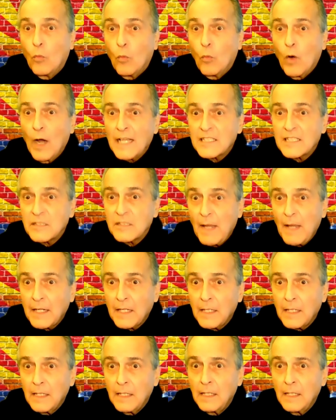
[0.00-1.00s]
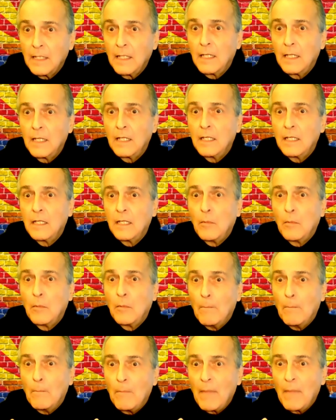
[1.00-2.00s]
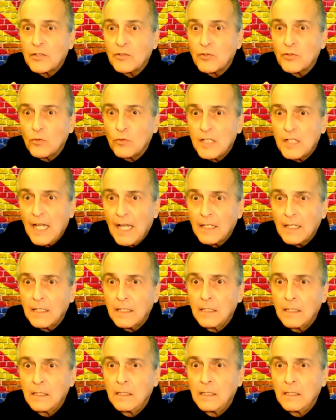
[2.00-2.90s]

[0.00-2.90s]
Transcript: WestMech, MetroTech